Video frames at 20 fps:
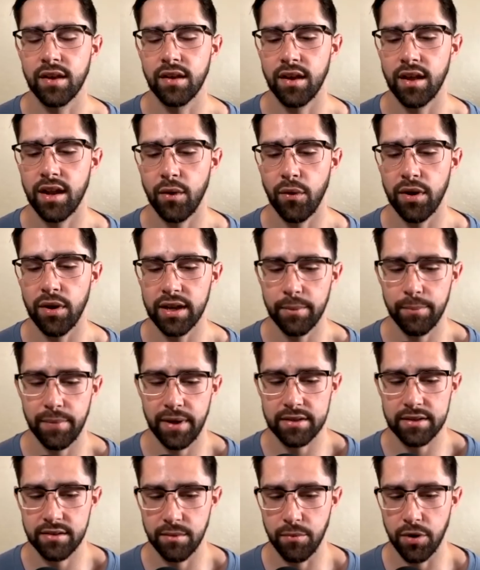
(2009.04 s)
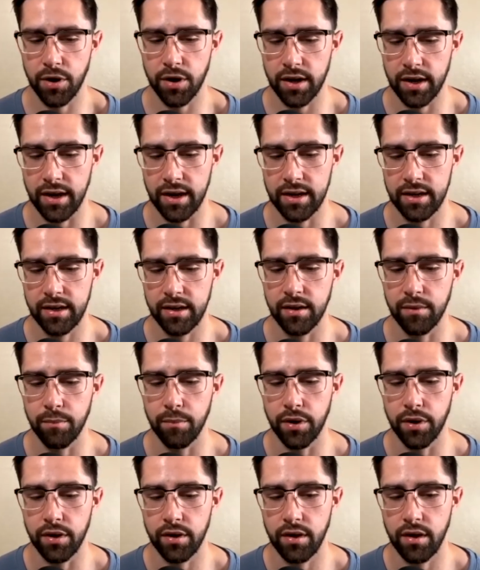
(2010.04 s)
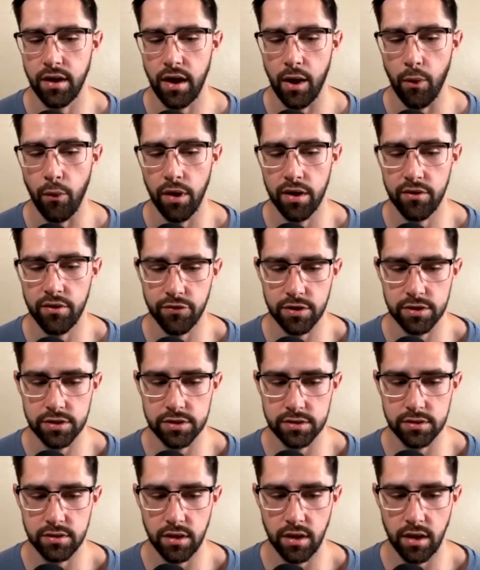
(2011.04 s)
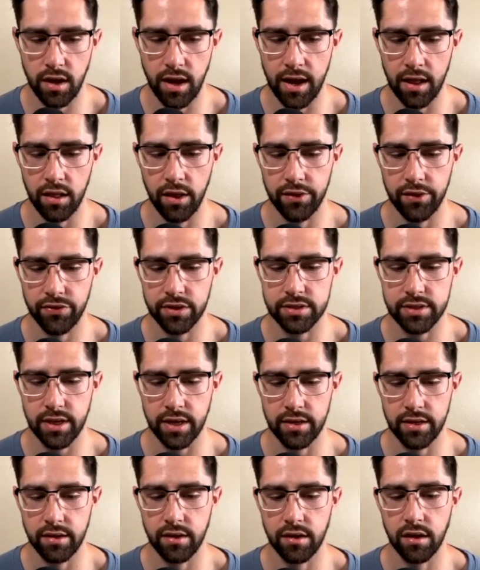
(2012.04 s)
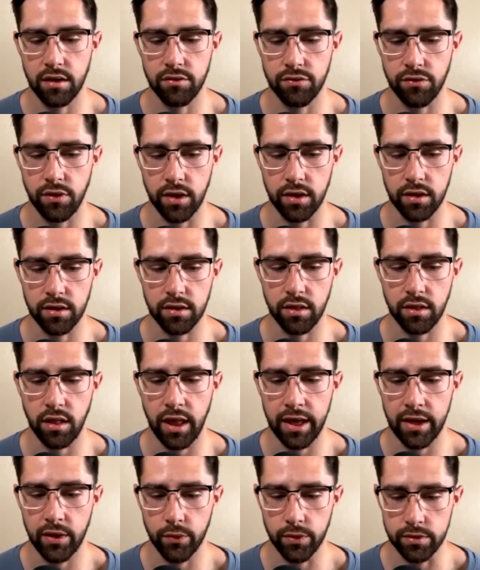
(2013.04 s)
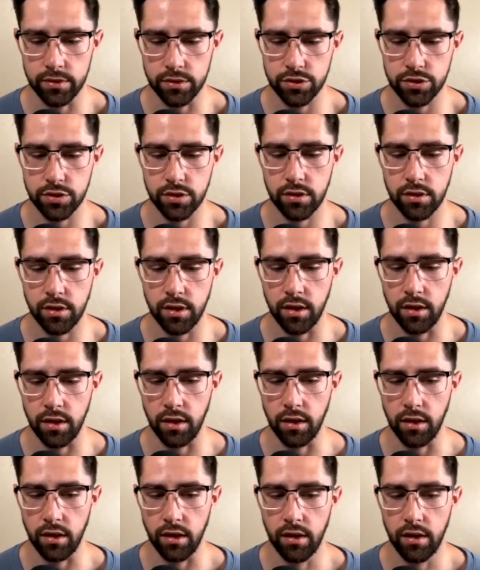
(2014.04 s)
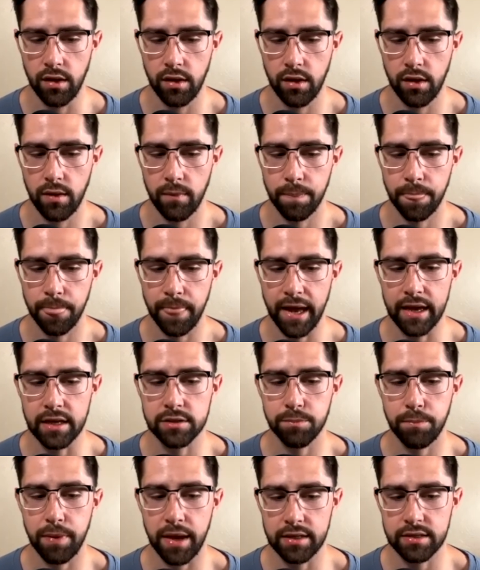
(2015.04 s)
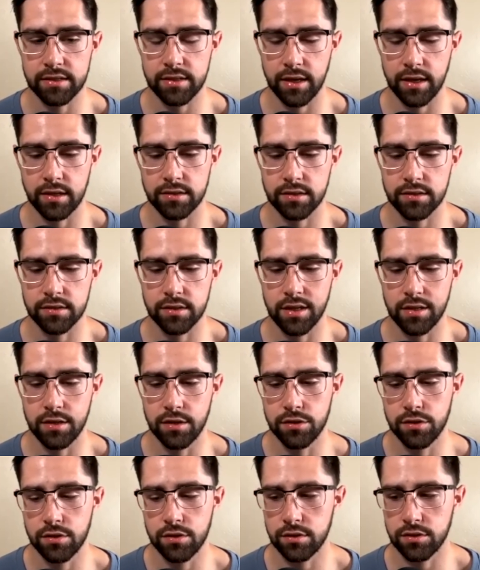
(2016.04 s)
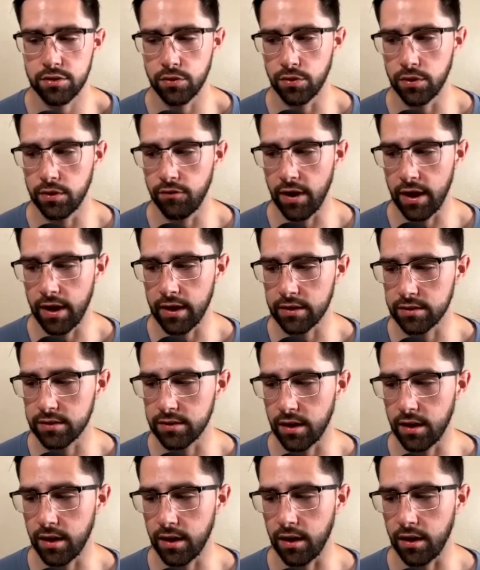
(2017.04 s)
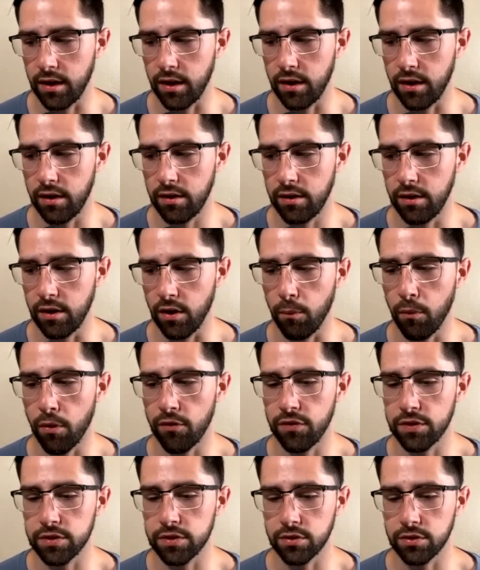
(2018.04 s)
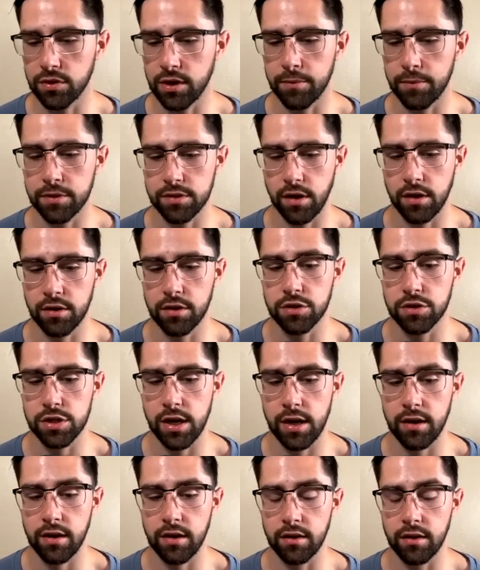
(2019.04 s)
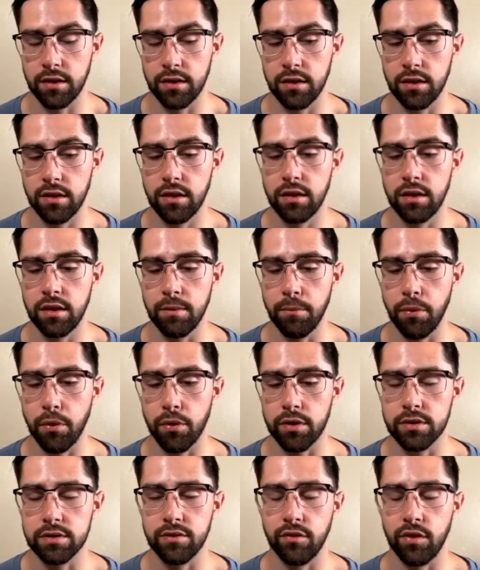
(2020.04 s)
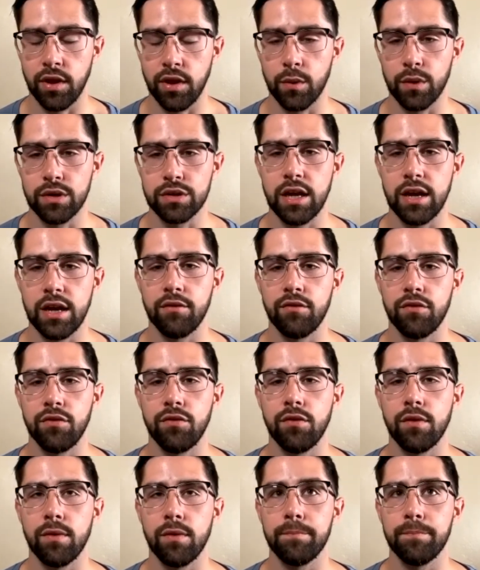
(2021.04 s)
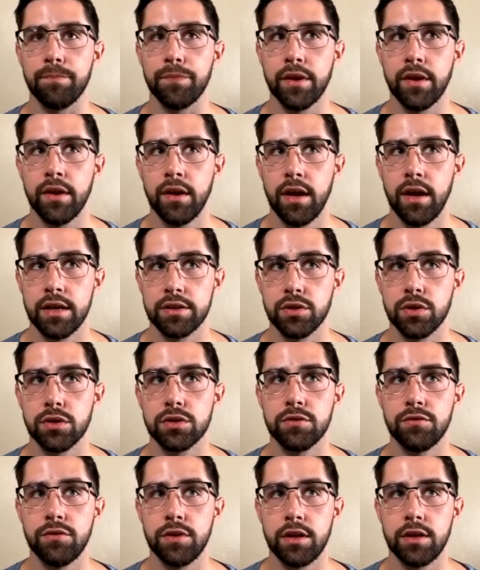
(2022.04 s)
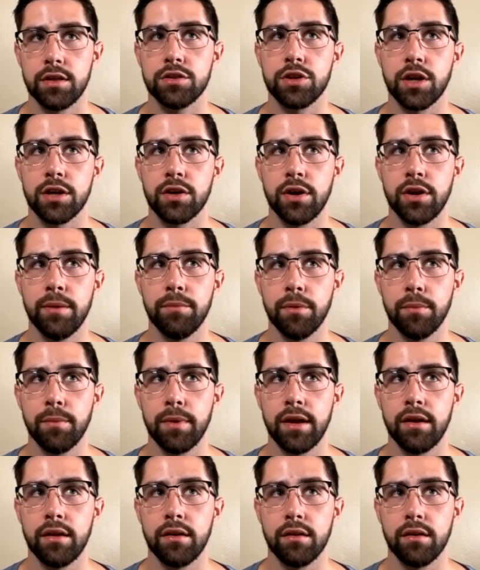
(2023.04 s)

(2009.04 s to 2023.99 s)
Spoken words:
I want to get back to the marketing idea, but I want to first highlight this idea of like language. And as pain science continues to advance and, more physical therapists understanding the importance of language, has Dorsavi tried to implement